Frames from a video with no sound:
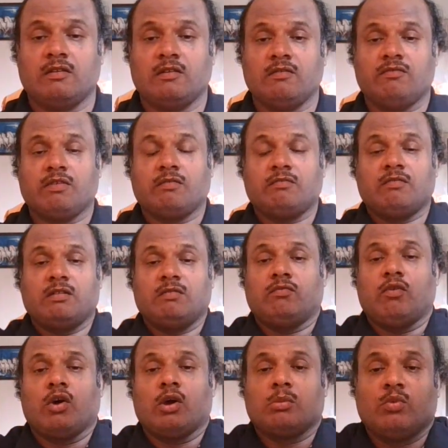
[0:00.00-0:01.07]
from one
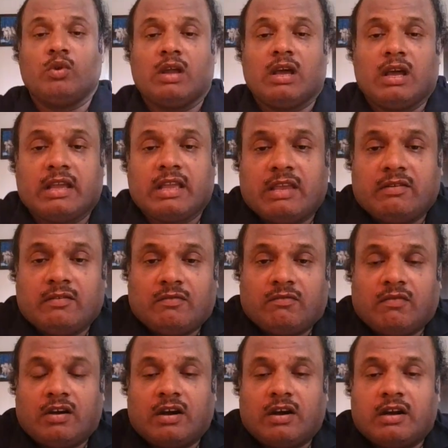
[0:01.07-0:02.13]
formula key
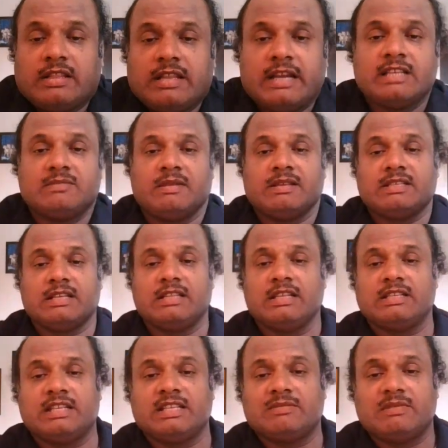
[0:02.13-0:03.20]
word, that is basically
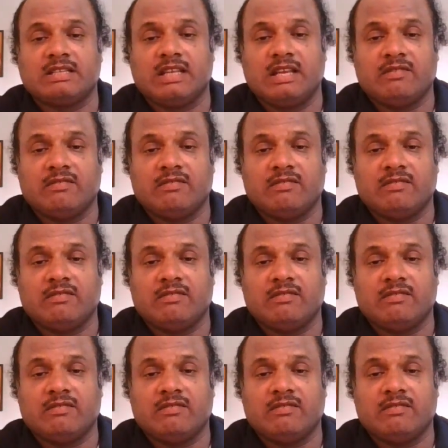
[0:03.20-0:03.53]
this is basically